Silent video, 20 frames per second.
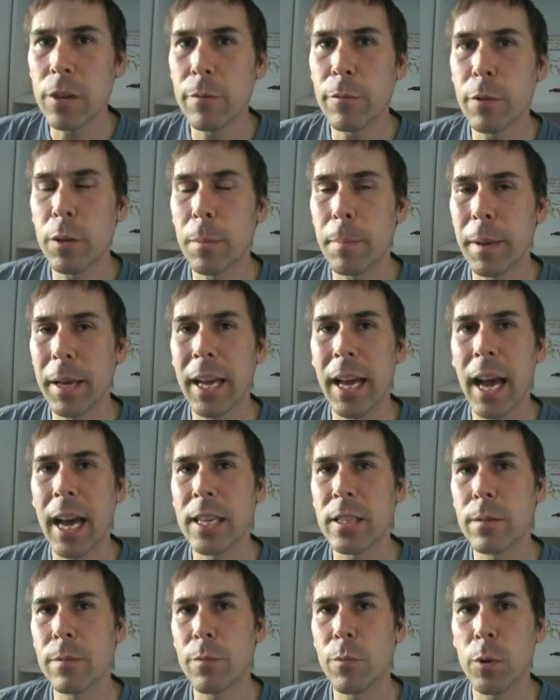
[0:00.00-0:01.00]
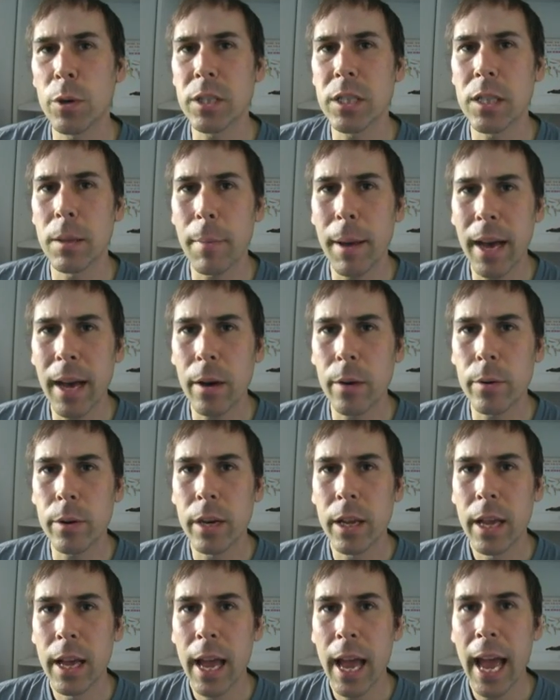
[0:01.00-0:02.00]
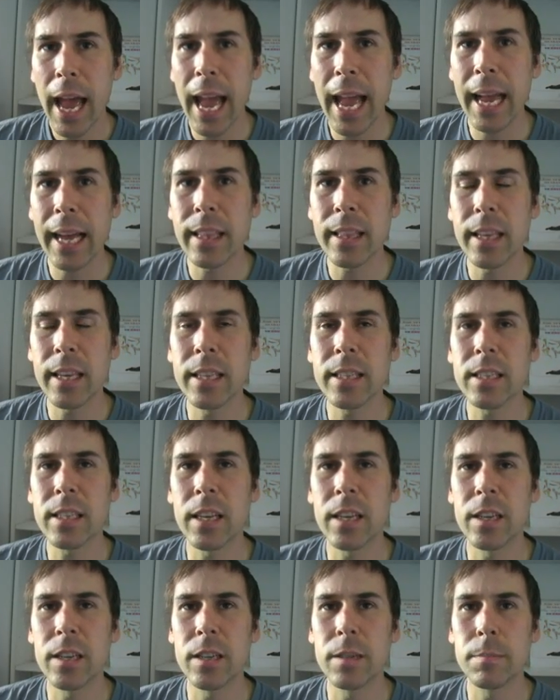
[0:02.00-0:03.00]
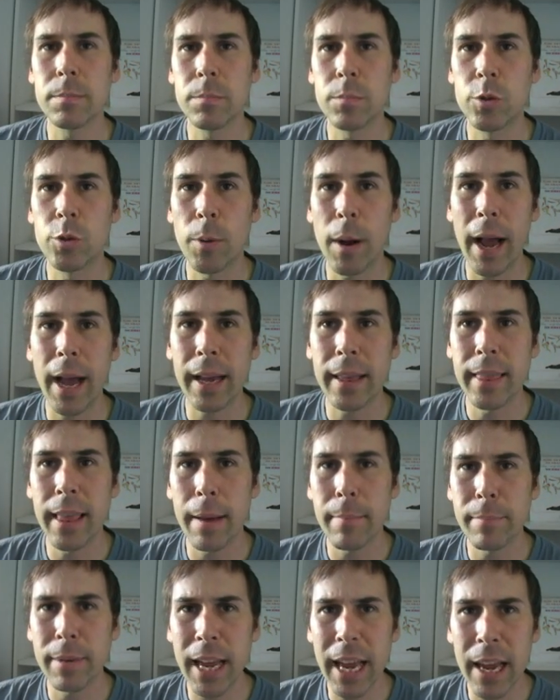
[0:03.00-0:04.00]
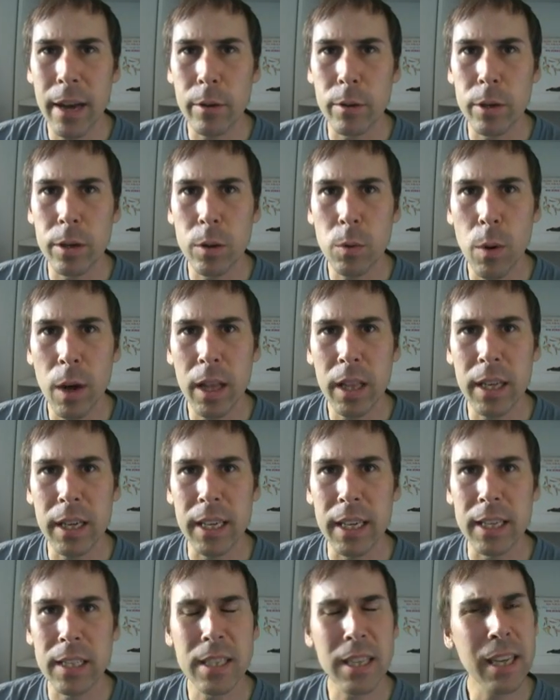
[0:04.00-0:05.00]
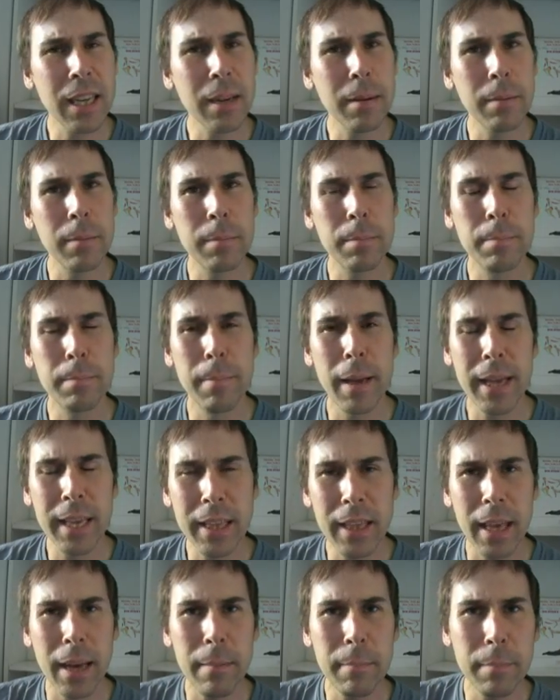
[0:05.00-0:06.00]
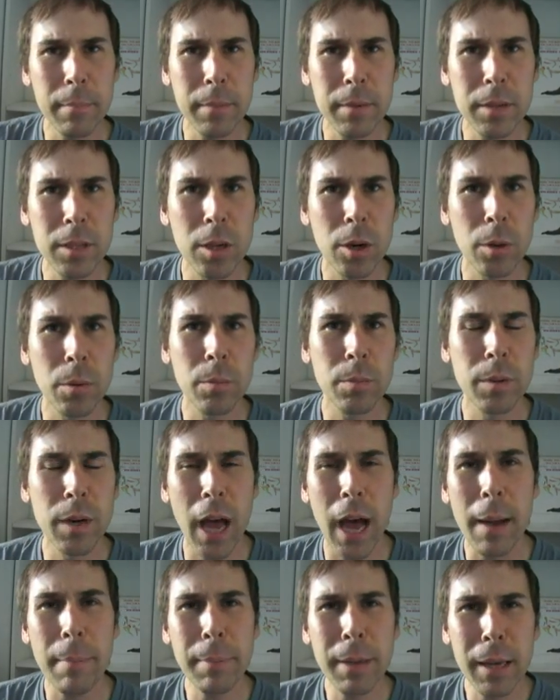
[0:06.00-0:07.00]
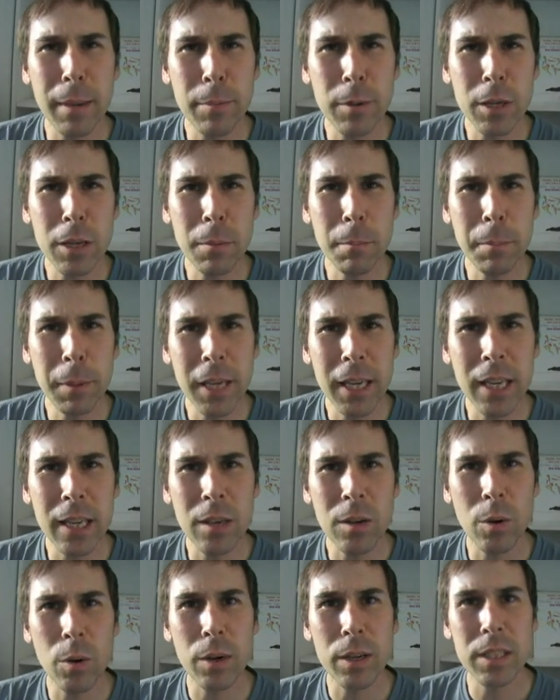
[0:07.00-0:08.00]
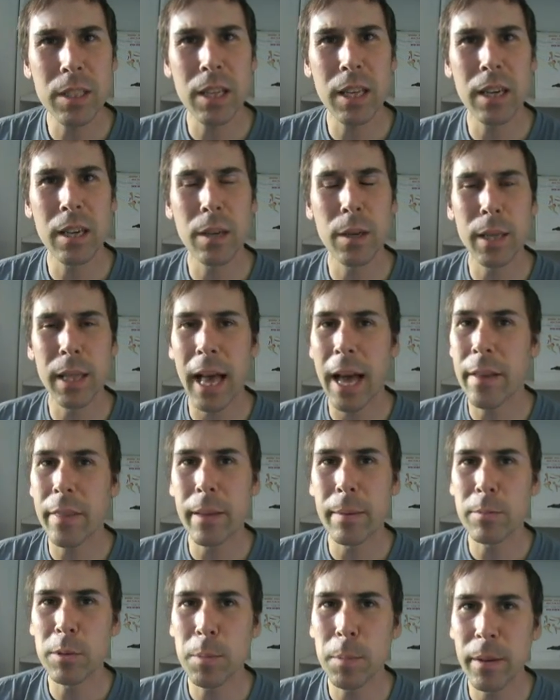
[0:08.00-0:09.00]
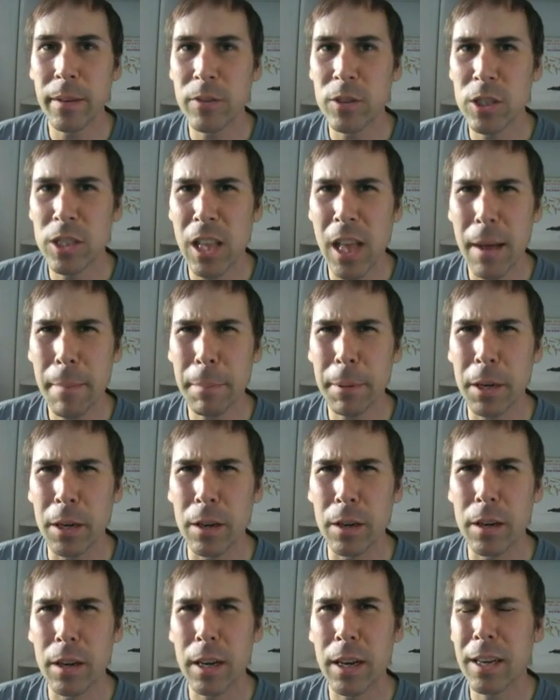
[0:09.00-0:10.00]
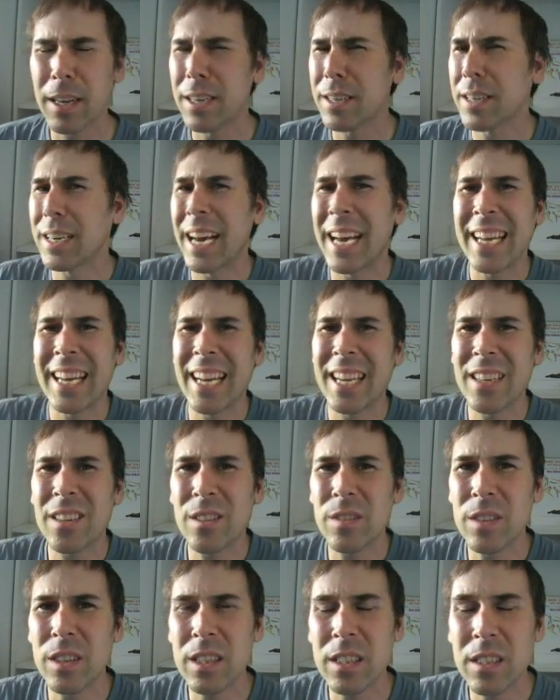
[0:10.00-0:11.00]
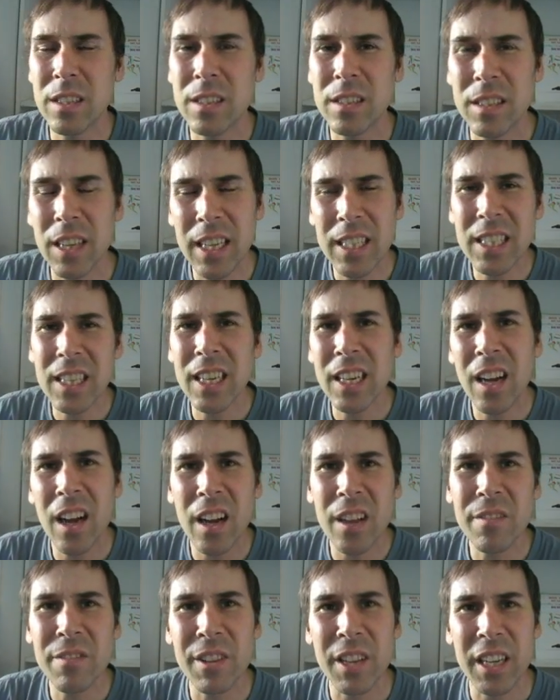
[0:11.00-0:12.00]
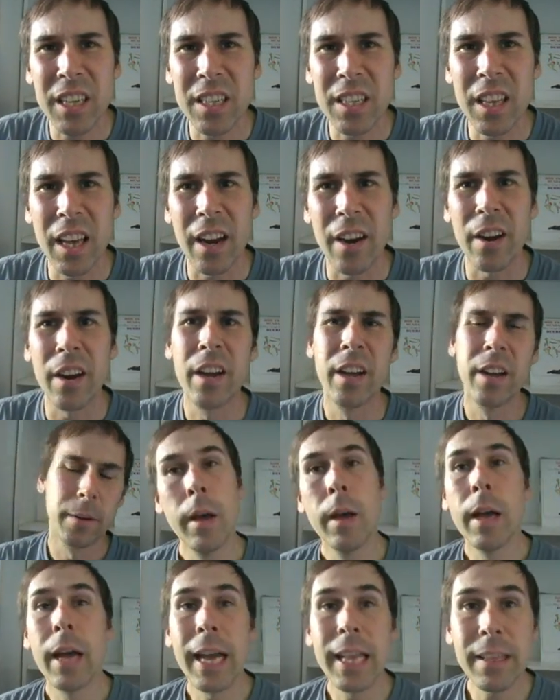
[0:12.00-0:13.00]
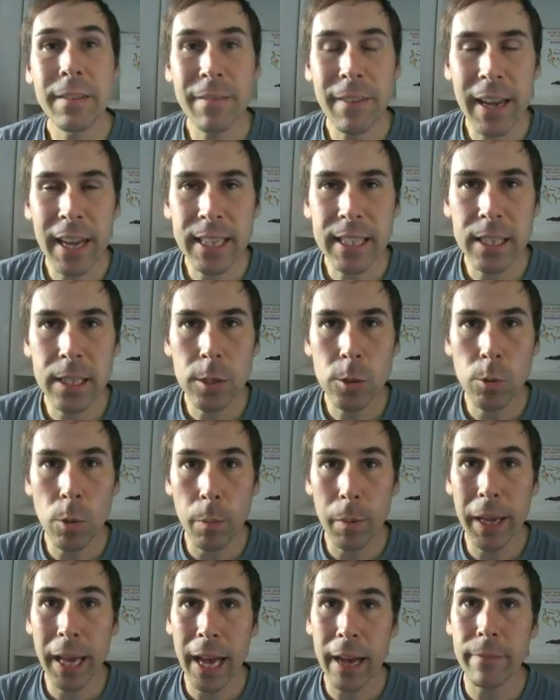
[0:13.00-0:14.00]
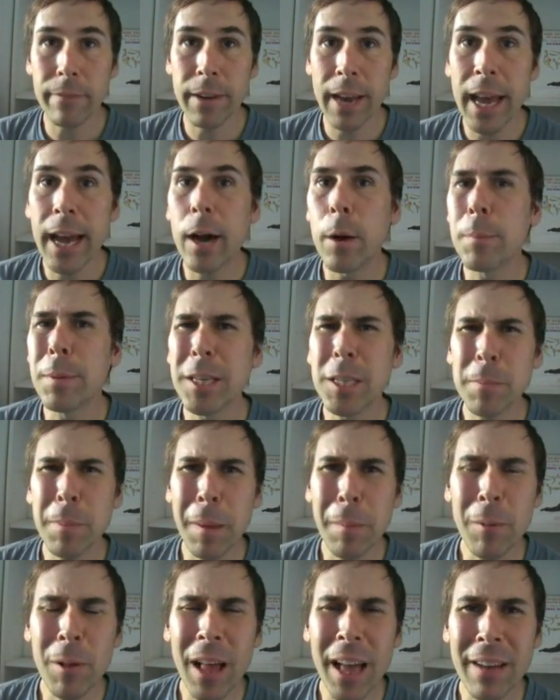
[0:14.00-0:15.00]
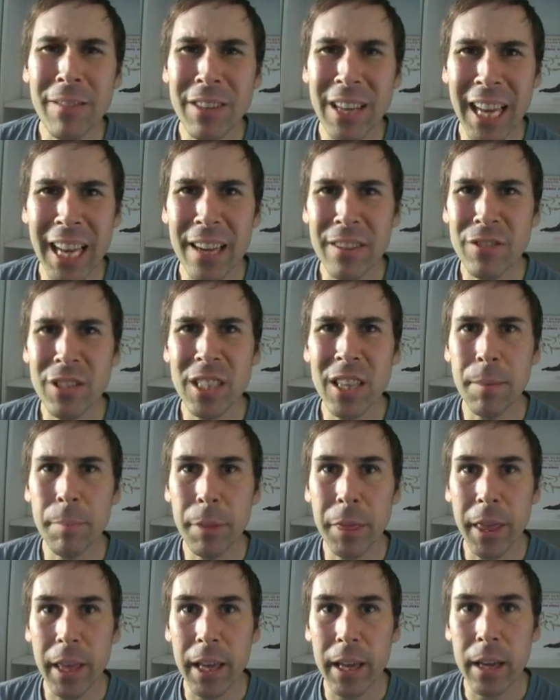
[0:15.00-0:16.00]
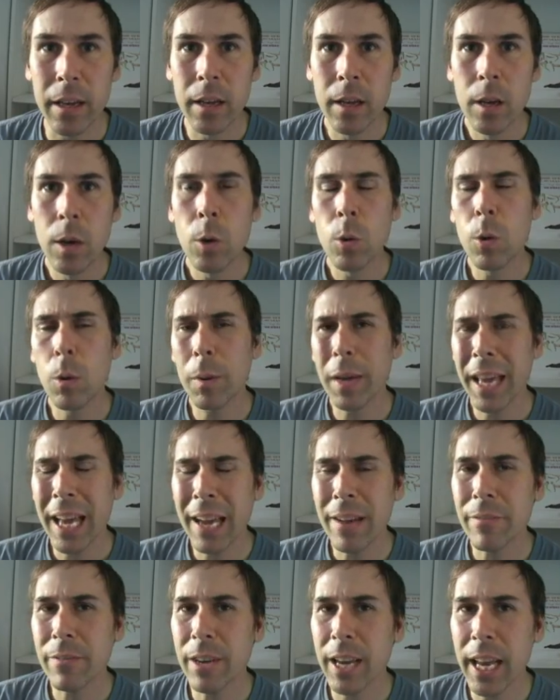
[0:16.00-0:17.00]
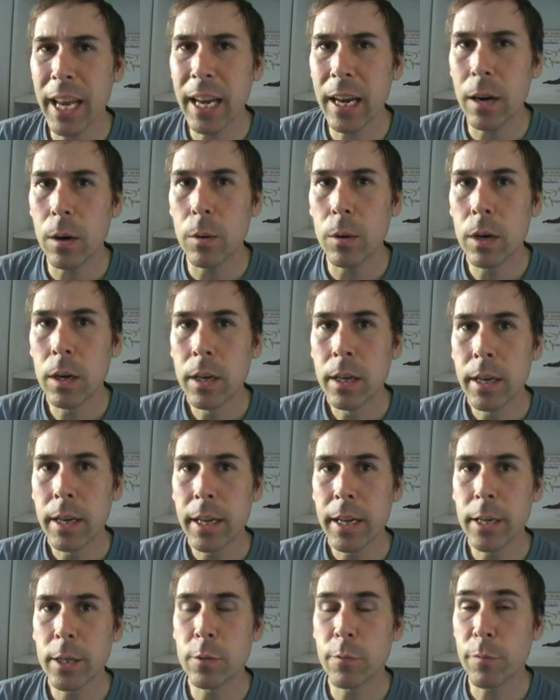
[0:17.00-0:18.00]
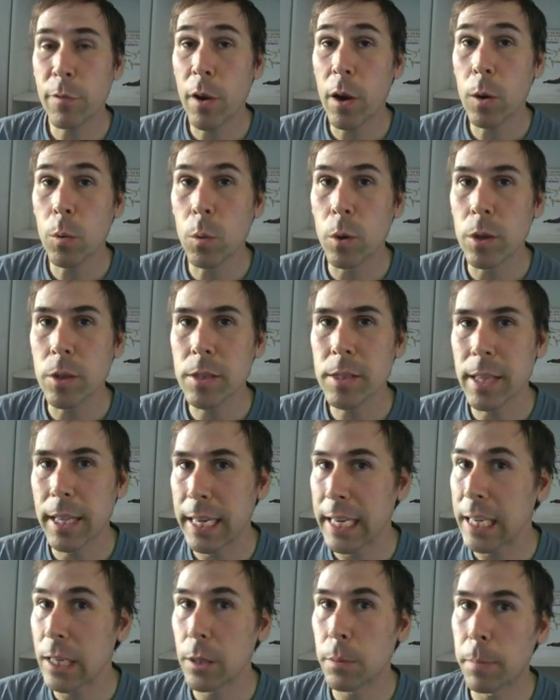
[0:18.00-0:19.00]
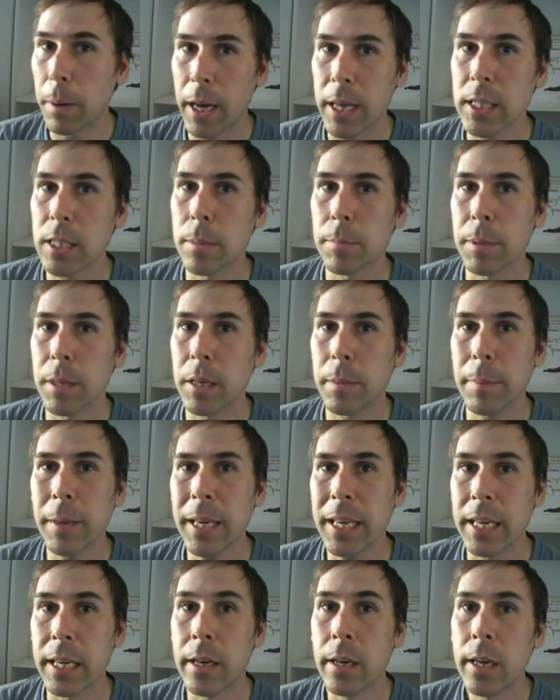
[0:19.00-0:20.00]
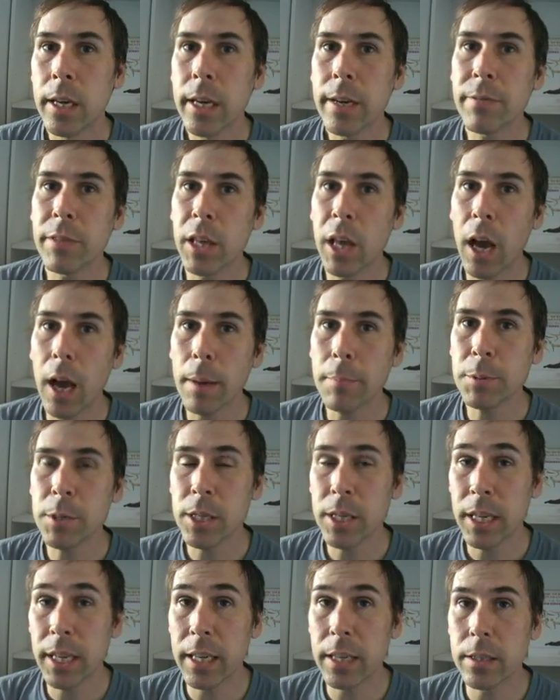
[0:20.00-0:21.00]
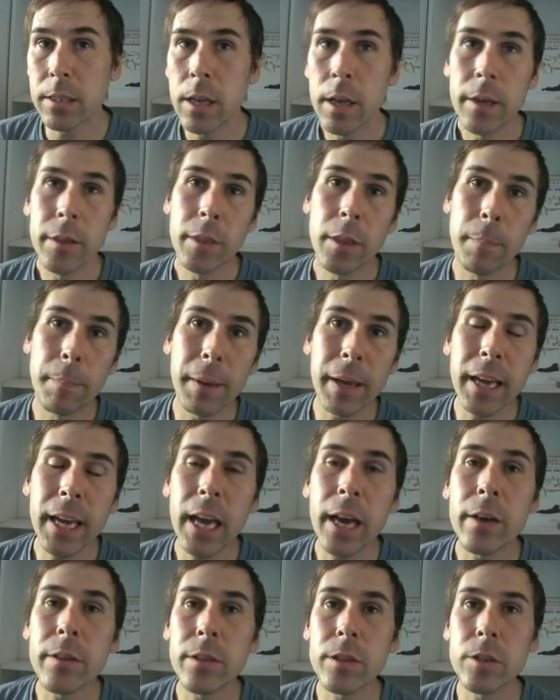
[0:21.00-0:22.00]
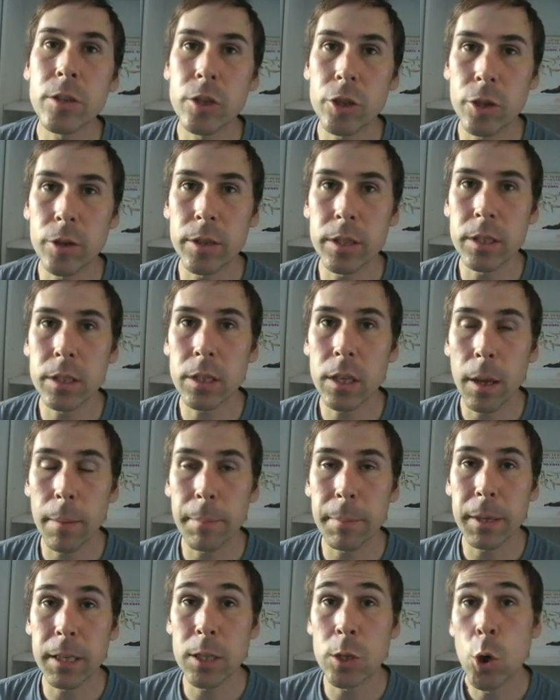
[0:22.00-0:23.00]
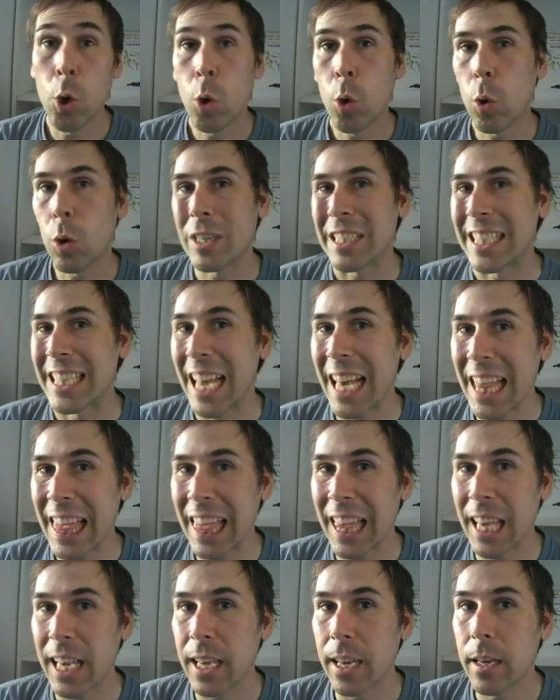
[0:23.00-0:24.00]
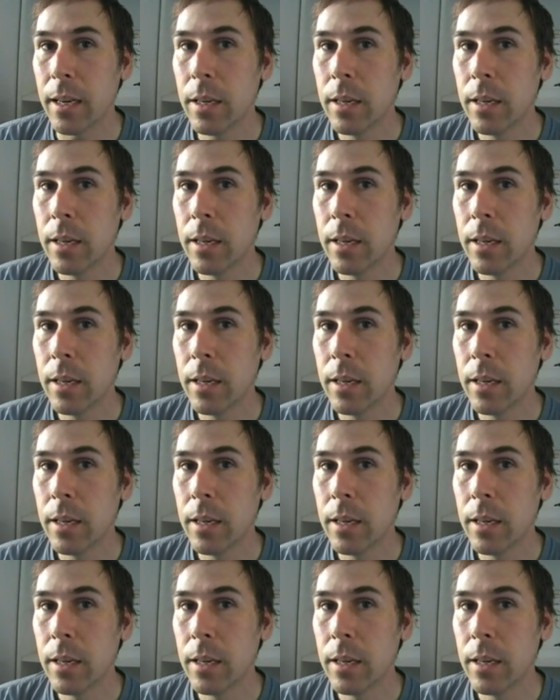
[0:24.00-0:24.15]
for the big guys and force them out, and that it's going to drag them down in quality. Is it going to make them, not be able to compete, or is it going to allow them to be even sloppier? I see a conflict there. And the fact is, what we have now, because people have to have something, what we have now is far worse than it could possibly be. If the option is the big health insurance companies or nothing